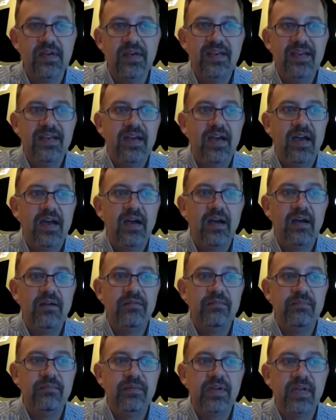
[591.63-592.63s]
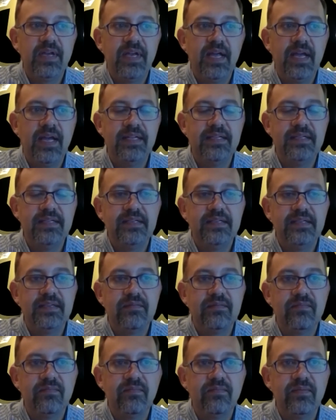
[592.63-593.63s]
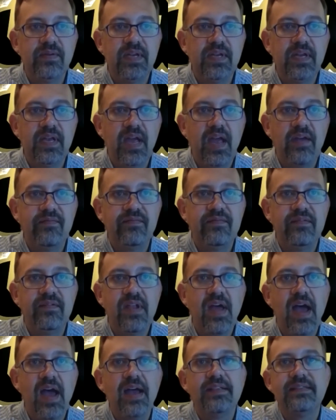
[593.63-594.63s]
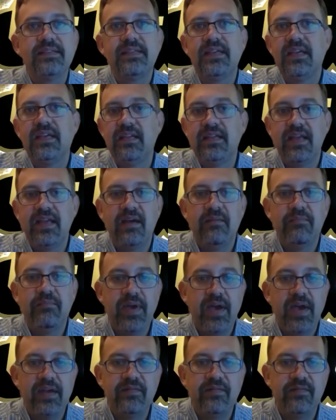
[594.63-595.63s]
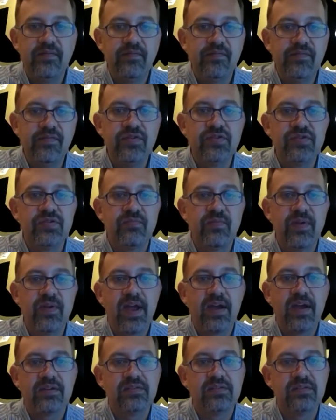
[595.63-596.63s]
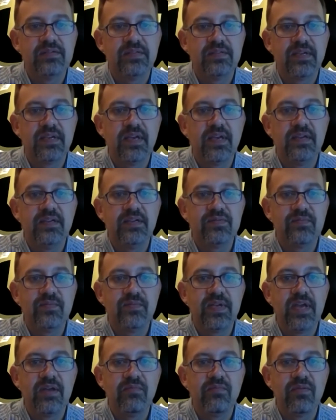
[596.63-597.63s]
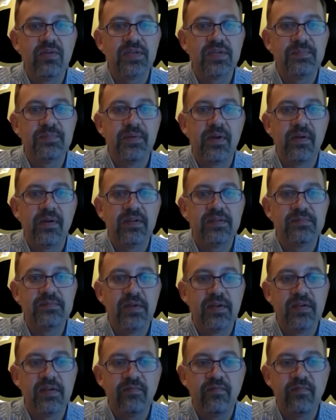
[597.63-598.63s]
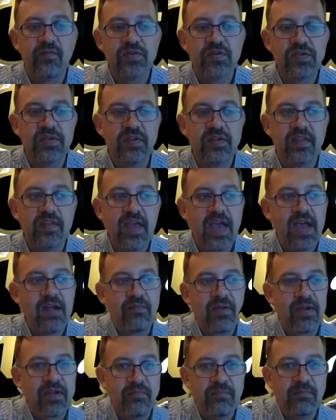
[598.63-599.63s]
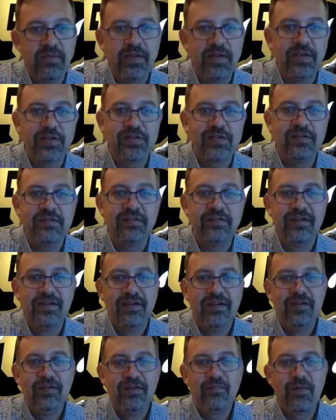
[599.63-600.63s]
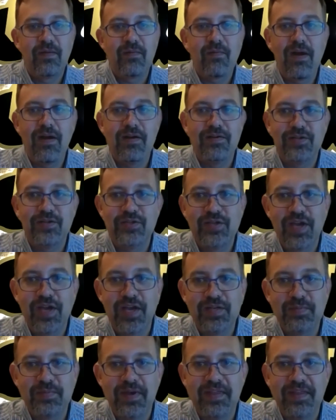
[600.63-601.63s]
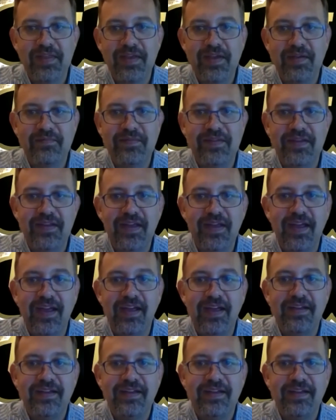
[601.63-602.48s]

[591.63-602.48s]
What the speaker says: And we have not seen that bad of infusion reactions, again, as we get more experience. But unfortunately, that recommendation requires a change by the FDA,